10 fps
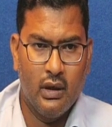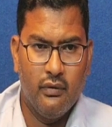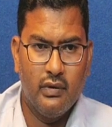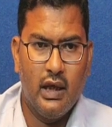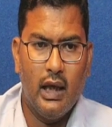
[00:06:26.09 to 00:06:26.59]

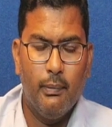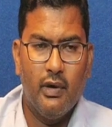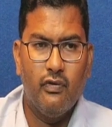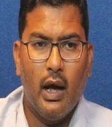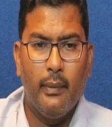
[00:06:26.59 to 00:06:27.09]
With the help
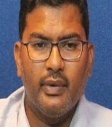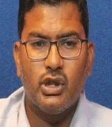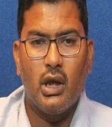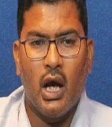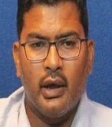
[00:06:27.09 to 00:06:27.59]
of
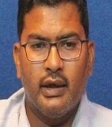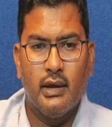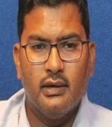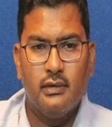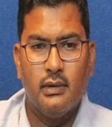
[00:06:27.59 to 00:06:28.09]
Amazon
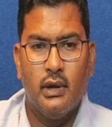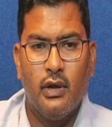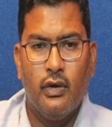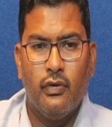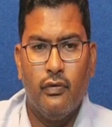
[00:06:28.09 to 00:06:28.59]
RDS,
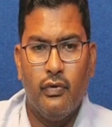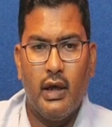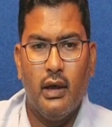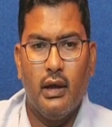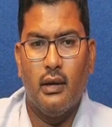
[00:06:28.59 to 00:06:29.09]
we
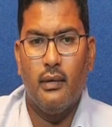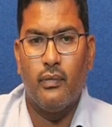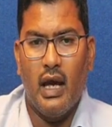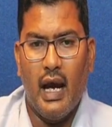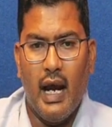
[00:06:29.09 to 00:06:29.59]
can
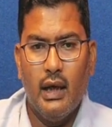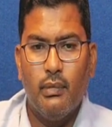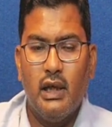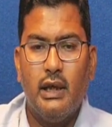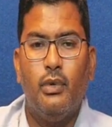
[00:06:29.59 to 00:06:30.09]
add
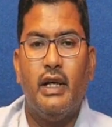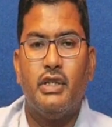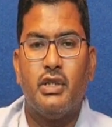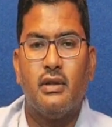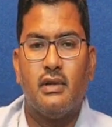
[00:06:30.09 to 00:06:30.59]
multiple
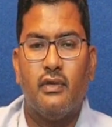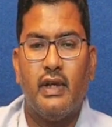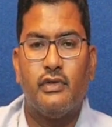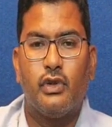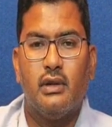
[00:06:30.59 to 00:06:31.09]
editions of
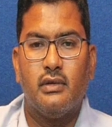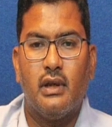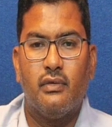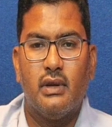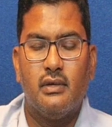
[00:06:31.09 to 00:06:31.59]
SQL
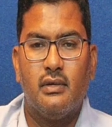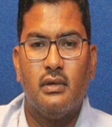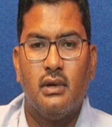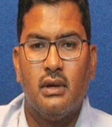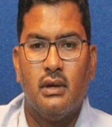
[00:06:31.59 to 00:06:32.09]
servers
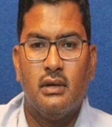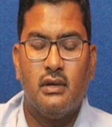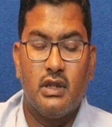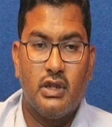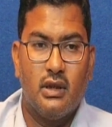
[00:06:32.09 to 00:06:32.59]

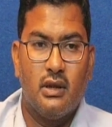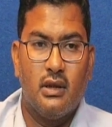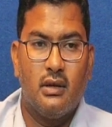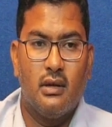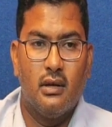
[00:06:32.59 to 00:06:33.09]
such
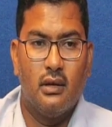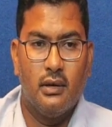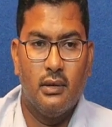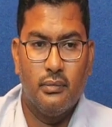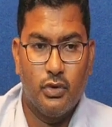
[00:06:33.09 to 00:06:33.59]
as
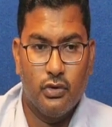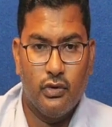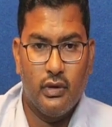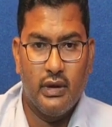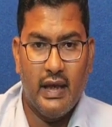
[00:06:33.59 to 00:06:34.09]

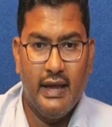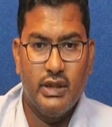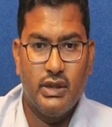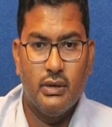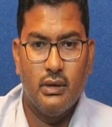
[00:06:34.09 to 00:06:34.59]

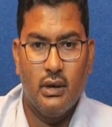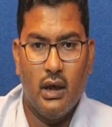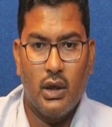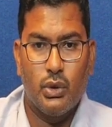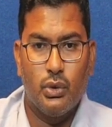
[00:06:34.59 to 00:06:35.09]
2008,
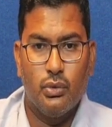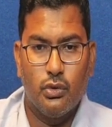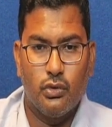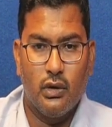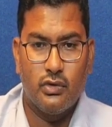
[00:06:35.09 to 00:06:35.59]
R2,
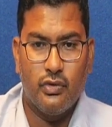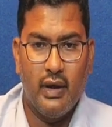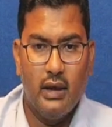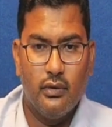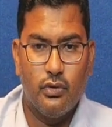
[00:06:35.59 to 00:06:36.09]

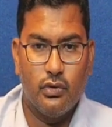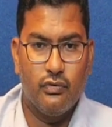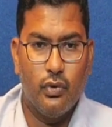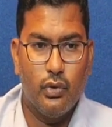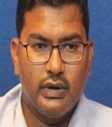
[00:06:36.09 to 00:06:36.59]
2012,
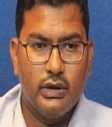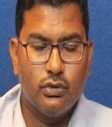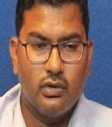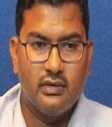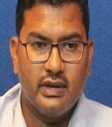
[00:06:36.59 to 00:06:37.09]
2014,
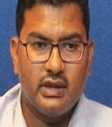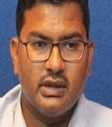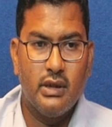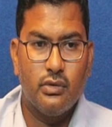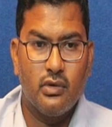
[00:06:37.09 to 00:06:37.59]

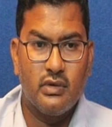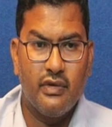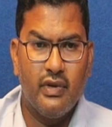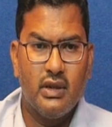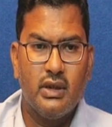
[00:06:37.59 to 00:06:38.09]
2016,
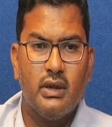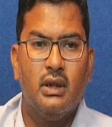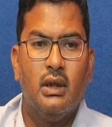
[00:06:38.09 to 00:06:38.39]
2017,